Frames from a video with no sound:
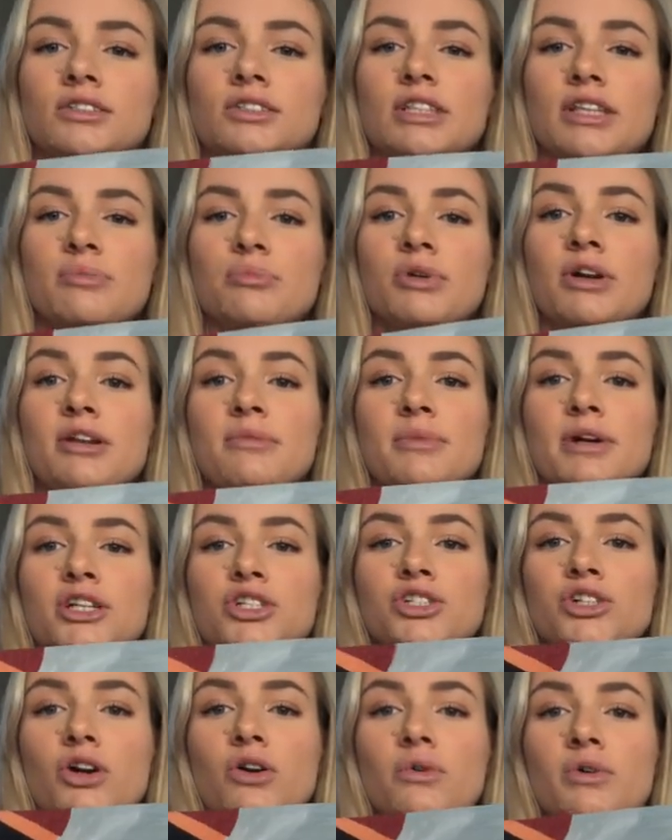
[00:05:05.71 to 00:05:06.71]
So they pretty
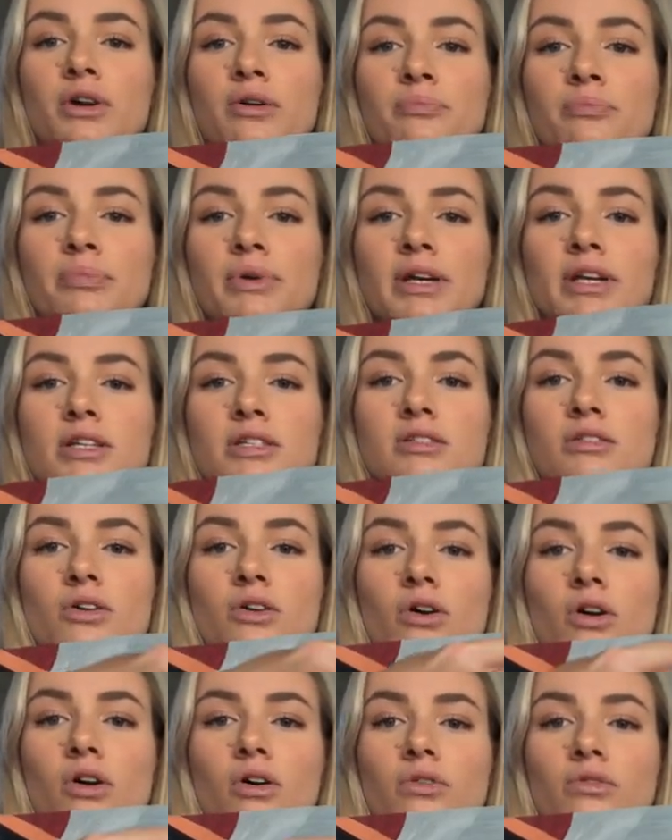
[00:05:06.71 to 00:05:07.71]
much go in a big
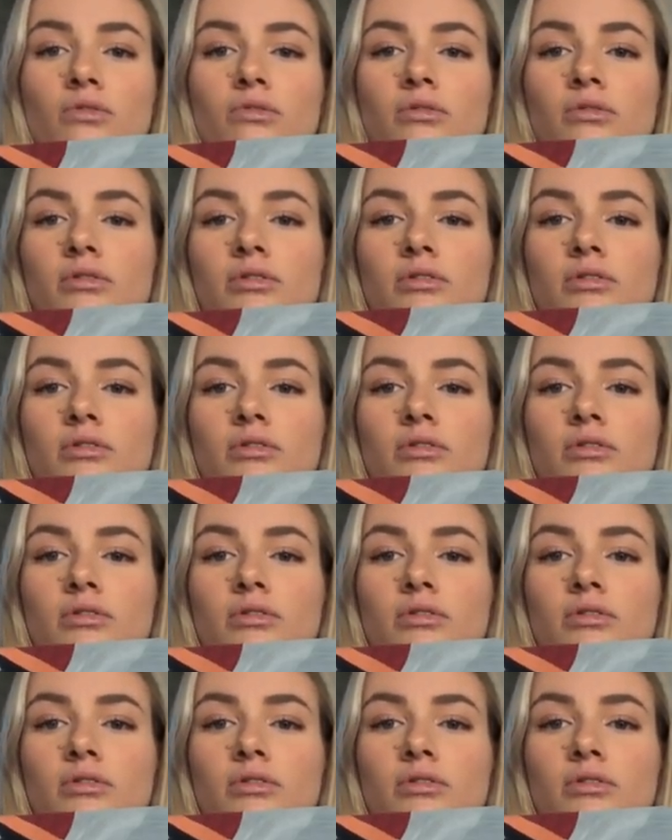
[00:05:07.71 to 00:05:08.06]
circle